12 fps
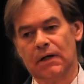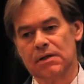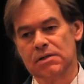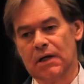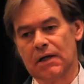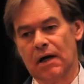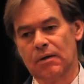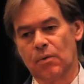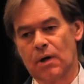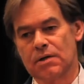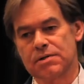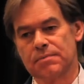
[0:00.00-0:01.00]
Isn't that how it
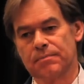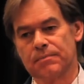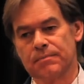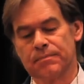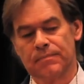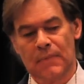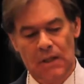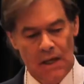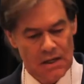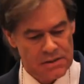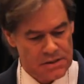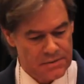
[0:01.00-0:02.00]
works?
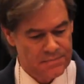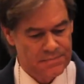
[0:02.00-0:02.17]
Yes.